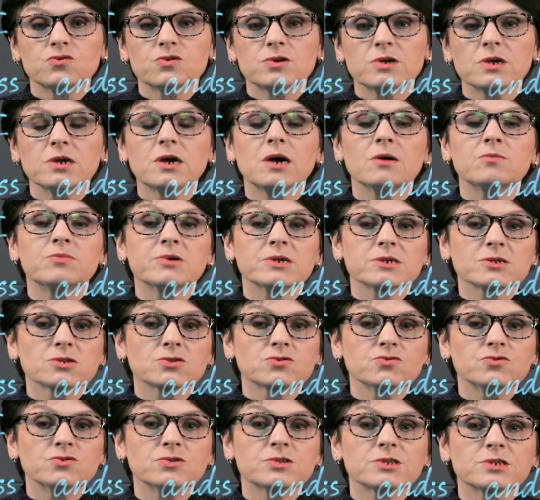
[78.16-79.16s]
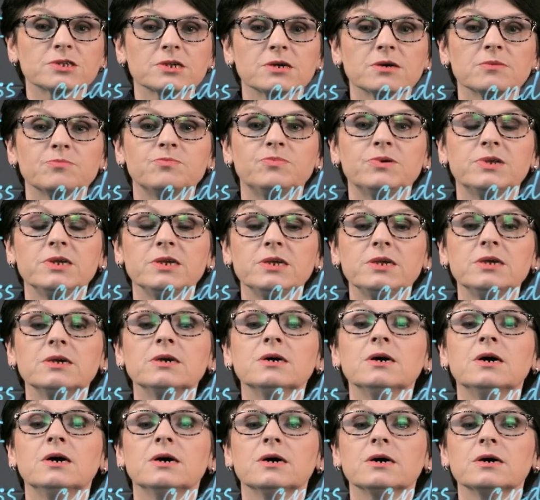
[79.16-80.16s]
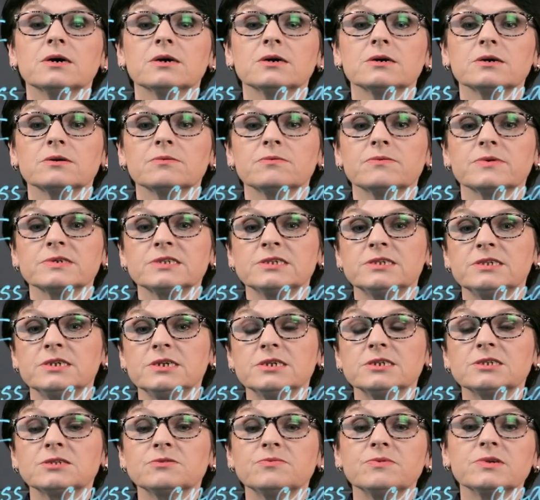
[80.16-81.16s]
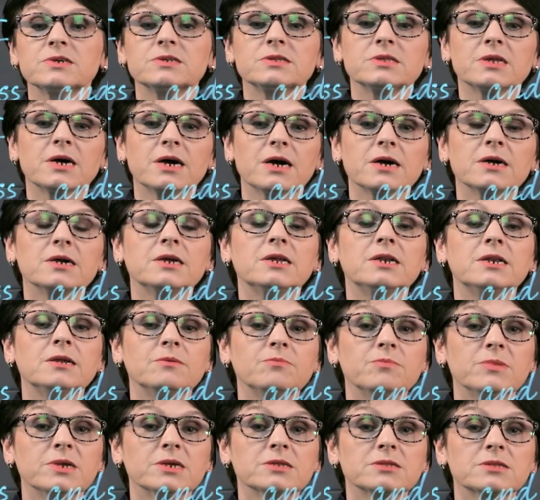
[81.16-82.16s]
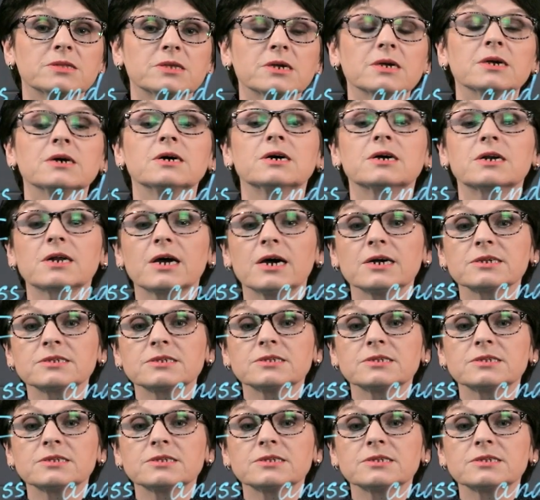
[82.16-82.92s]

and the question is what chemical element will be obtained on the right side.